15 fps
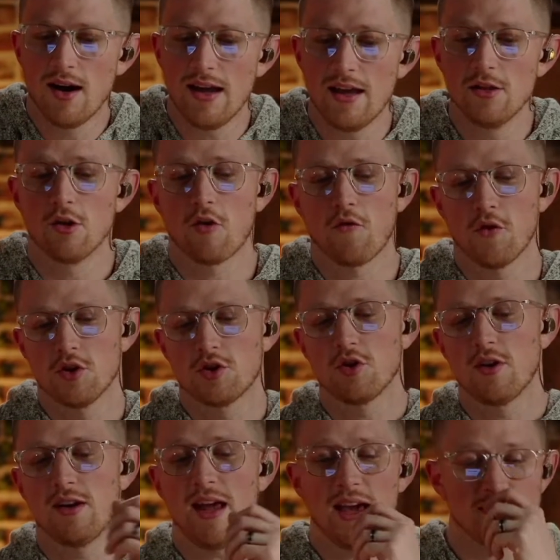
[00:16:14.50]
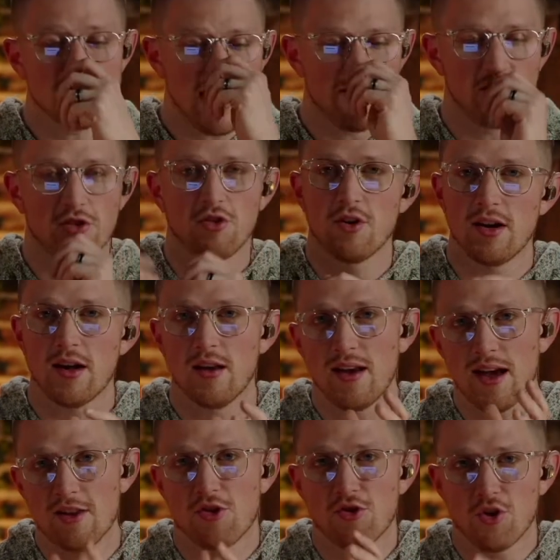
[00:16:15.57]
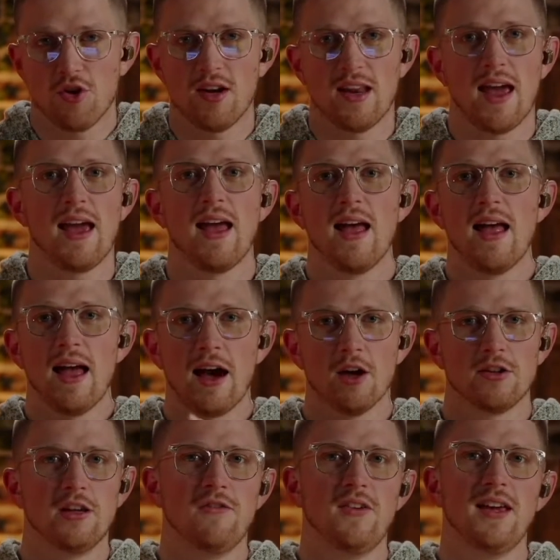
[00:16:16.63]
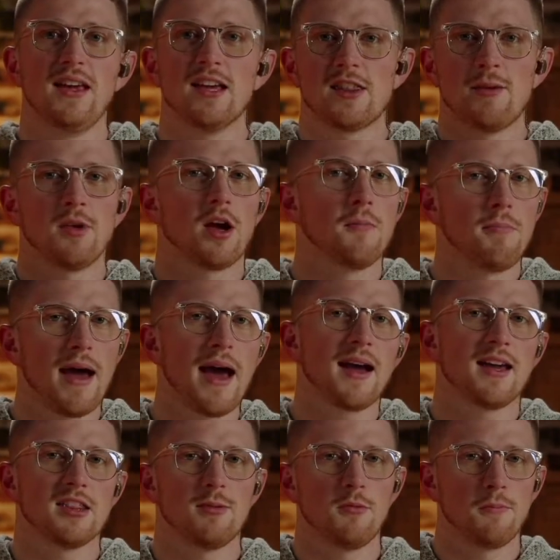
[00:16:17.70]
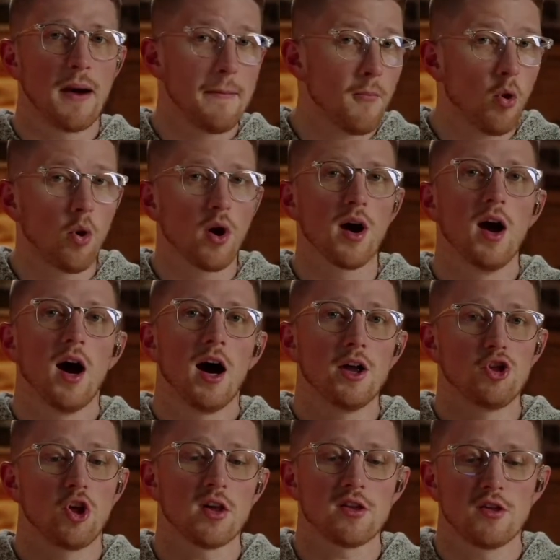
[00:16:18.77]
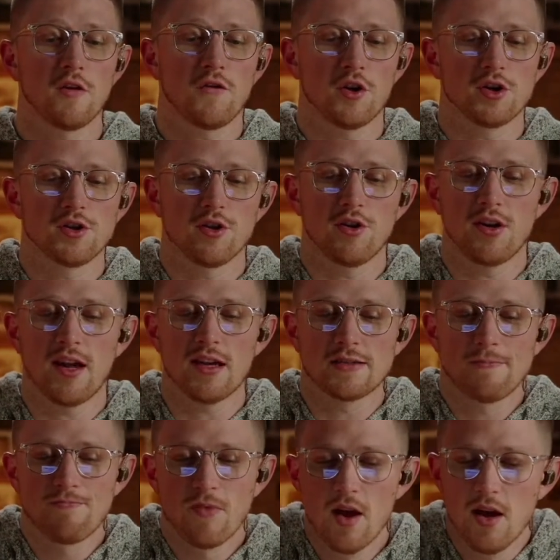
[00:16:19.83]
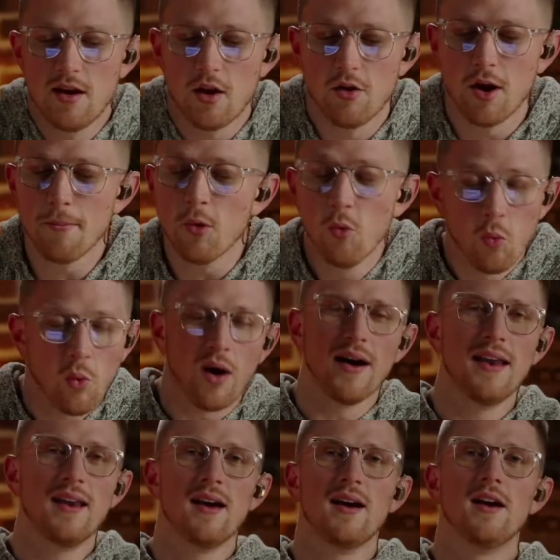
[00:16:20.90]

in those first 30 days, to have a nice 30-day LTV, get them to come back, get them to buy more just in the first 30 days. Now, number one,